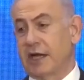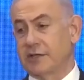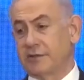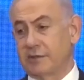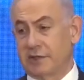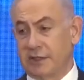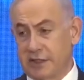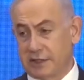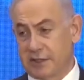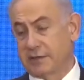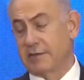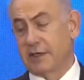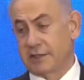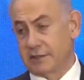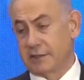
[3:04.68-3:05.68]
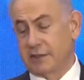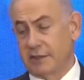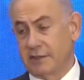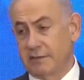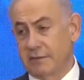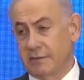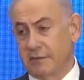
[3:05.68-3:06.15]
casualty is a
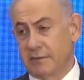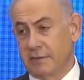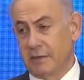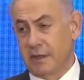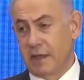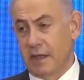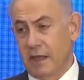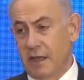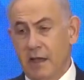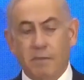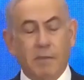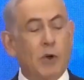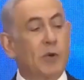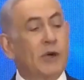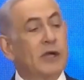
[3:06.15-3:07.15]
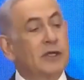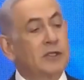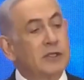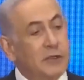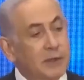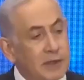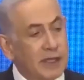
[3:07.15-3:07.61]
tragedy. But we're
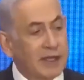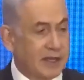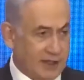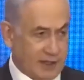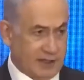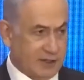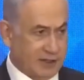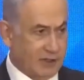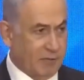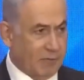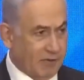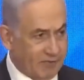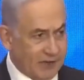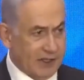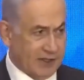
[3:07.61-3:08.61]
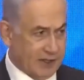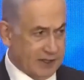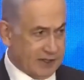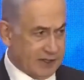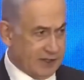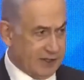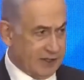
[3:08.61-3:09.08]
doing things to prevent
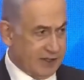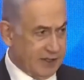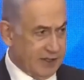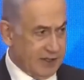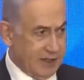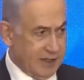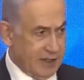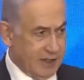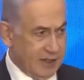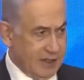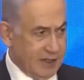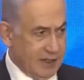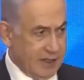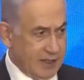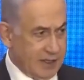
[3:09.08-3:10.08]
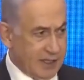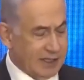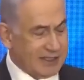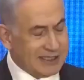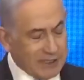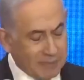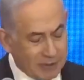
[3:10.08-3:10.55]
this
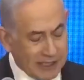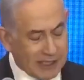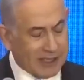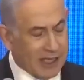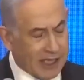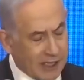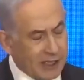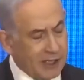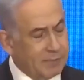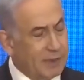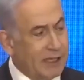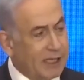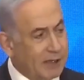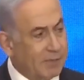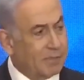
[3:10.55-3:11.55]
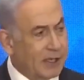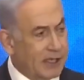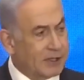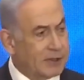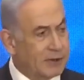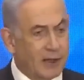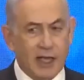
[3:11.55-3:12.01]
that simply cannot be
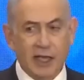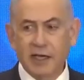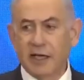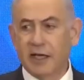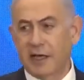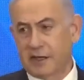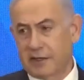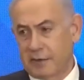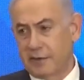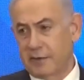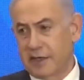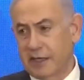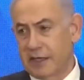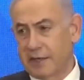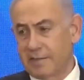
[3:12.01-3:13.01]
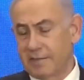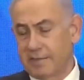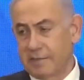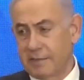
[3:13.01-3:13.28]
compared to any other arena.